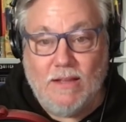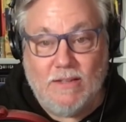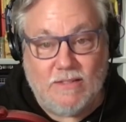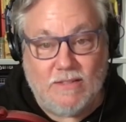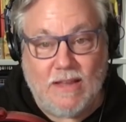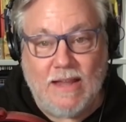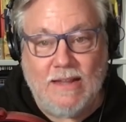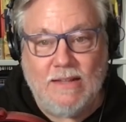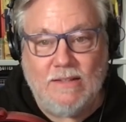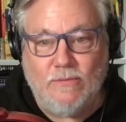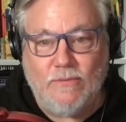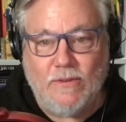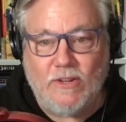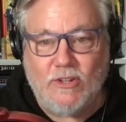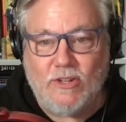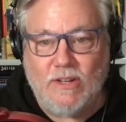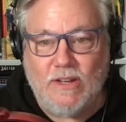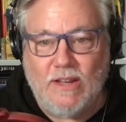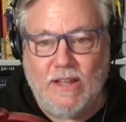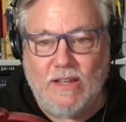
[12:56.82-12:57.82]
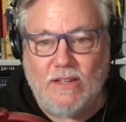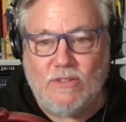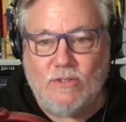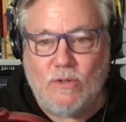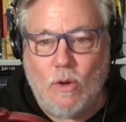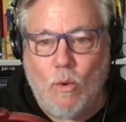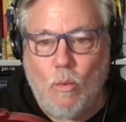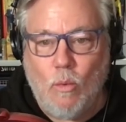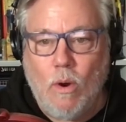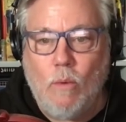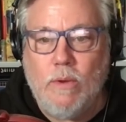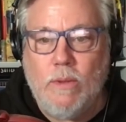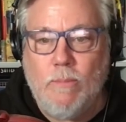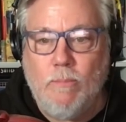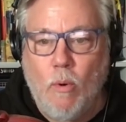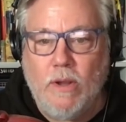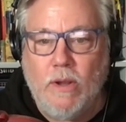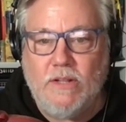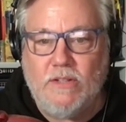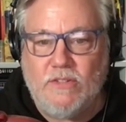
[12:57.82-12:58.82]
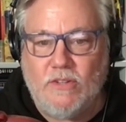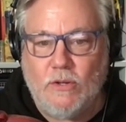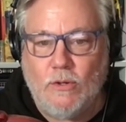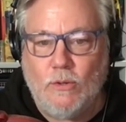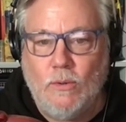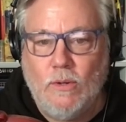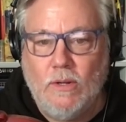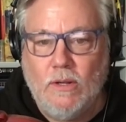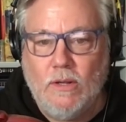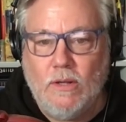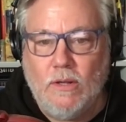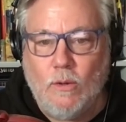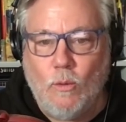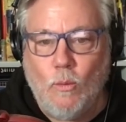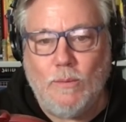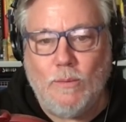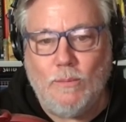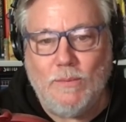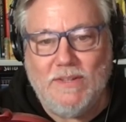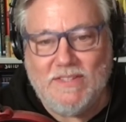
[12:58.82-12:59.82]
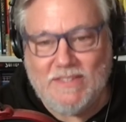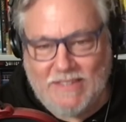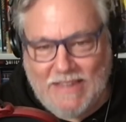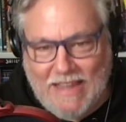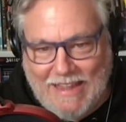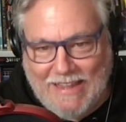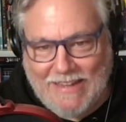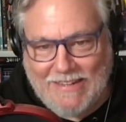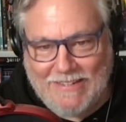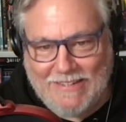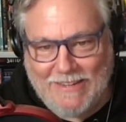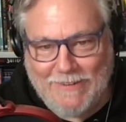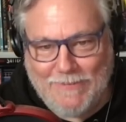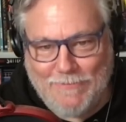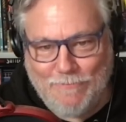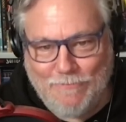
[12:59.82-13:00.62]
Science fiction is what we point to when we say it.